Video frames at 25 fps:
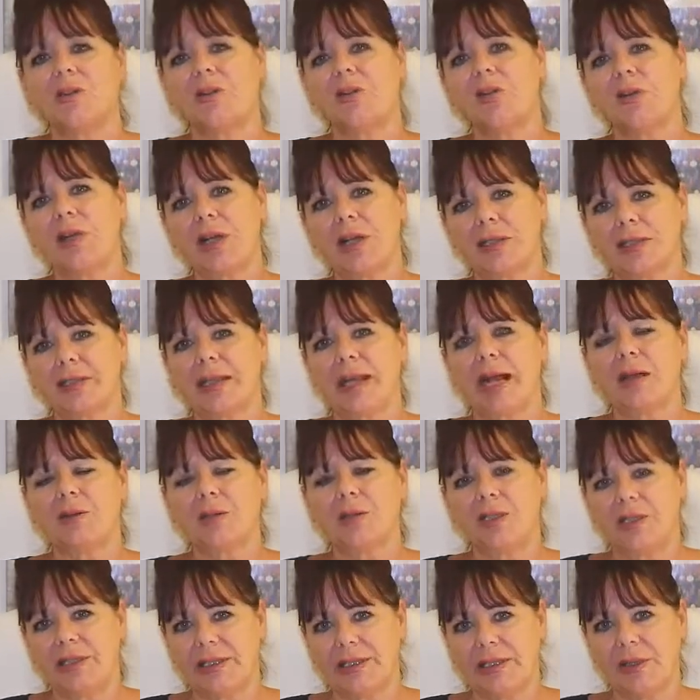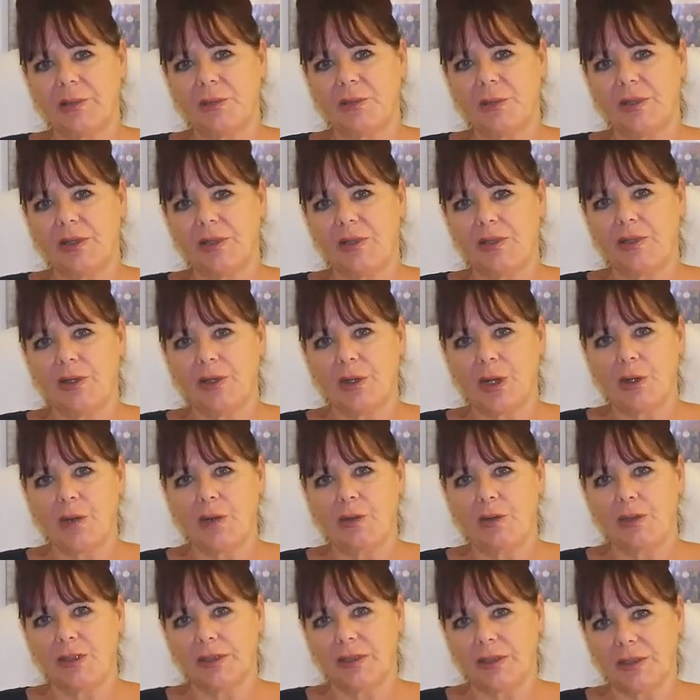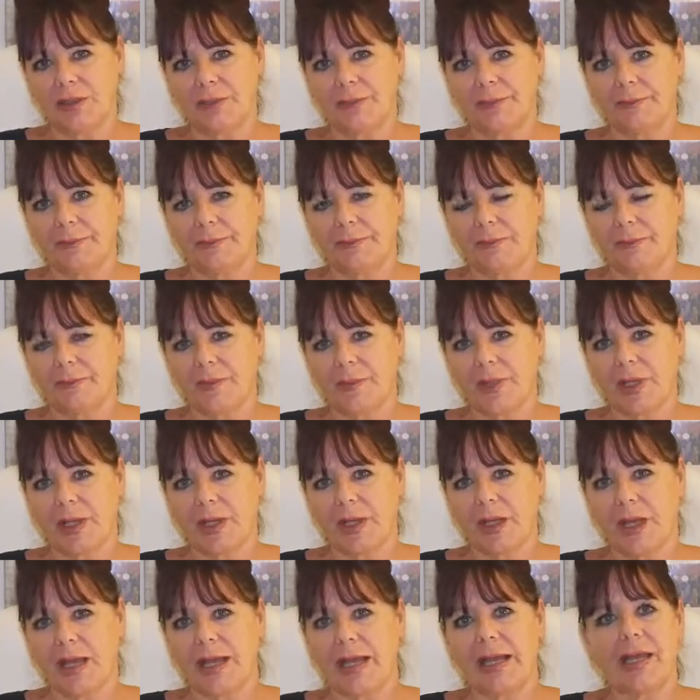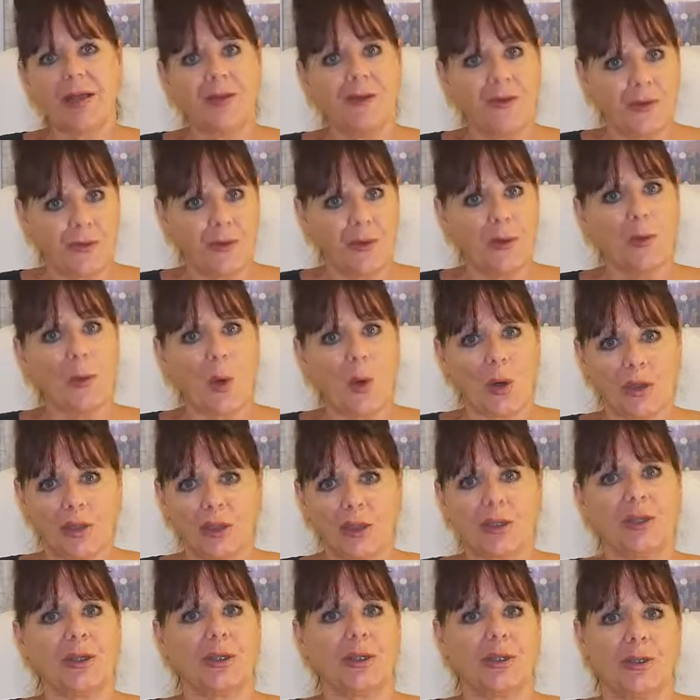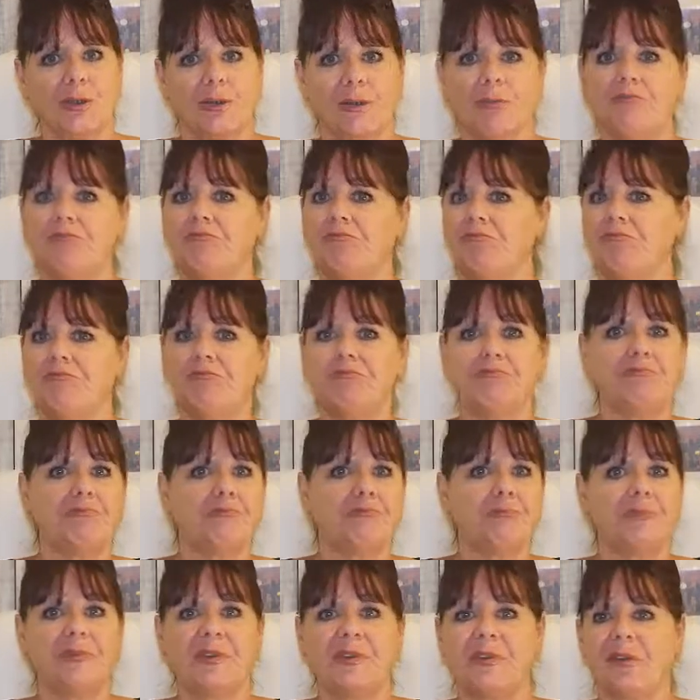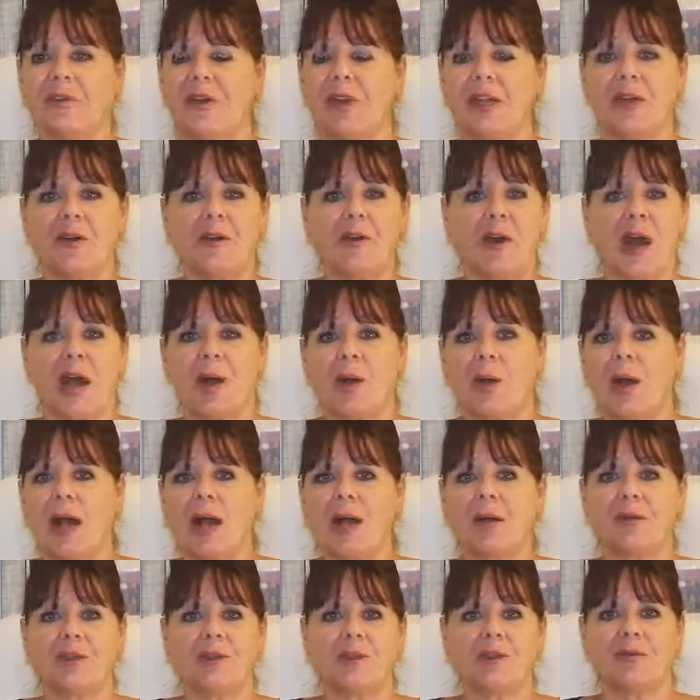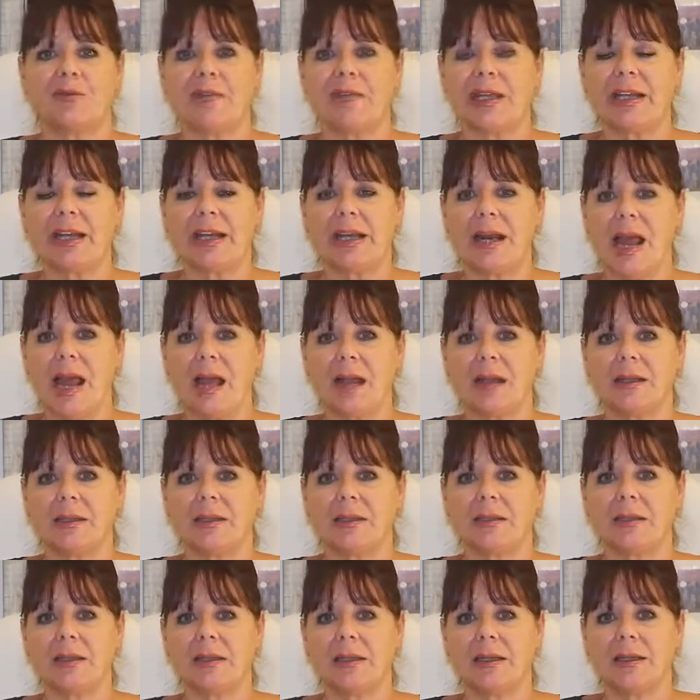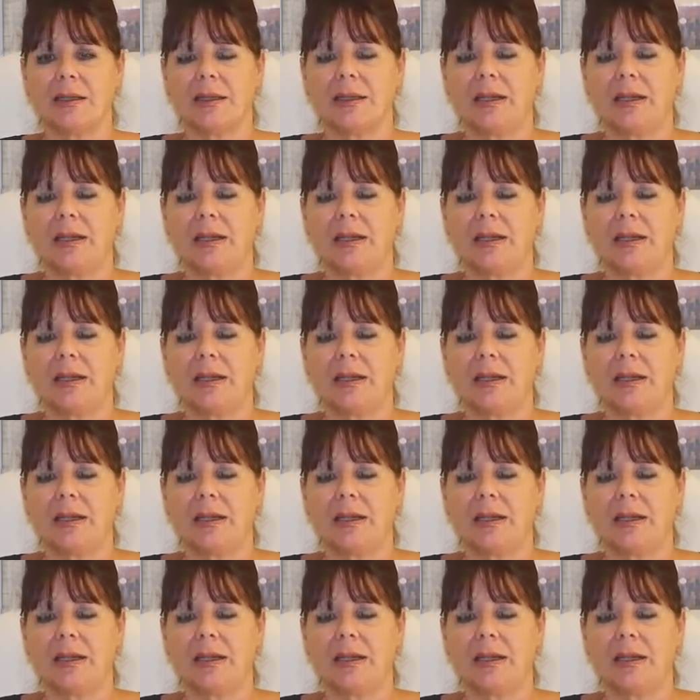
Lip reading: So that's how to deal with your ghost if you want to figure out how to reconnect,